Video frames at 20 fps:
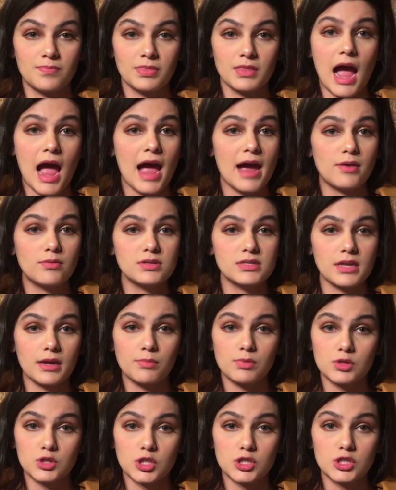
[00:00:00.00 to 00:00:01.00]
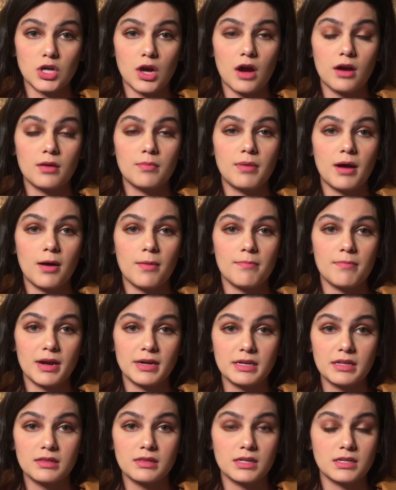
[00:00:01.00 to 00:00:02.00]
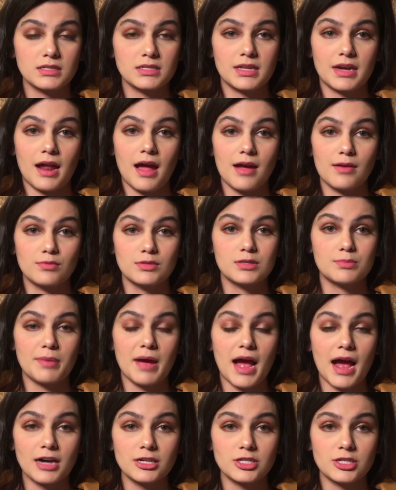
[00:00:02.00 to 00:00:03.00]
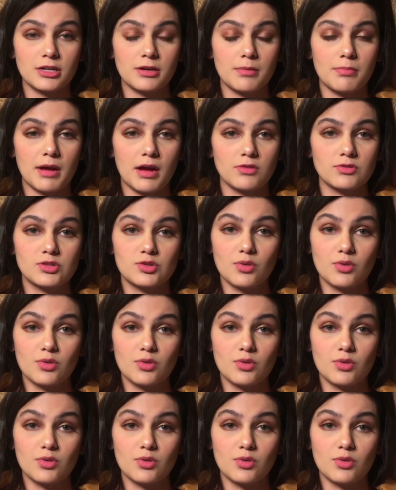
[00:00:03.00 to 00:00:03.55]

I was able to talk about many things that I was passionate about,